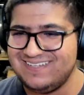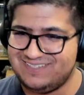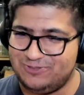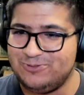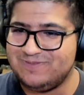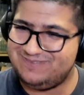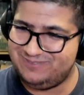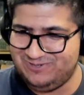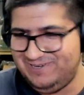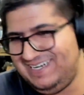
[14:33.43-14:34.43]
So
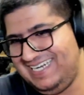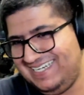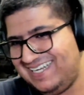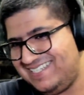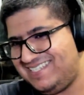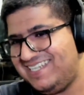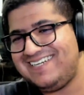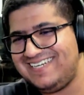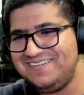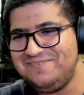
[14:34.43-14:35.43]
online class chal
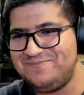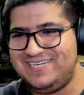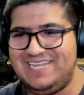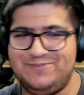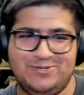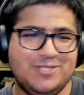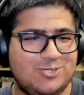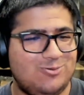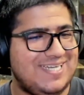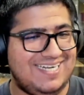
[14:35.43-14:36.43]
rahi hai, but I was also
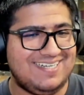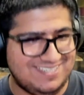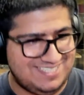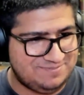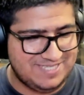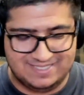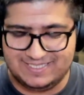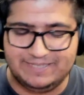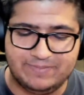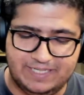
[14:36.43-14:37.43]
doing internships at the
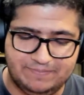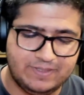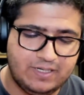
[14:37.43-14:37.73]
same time.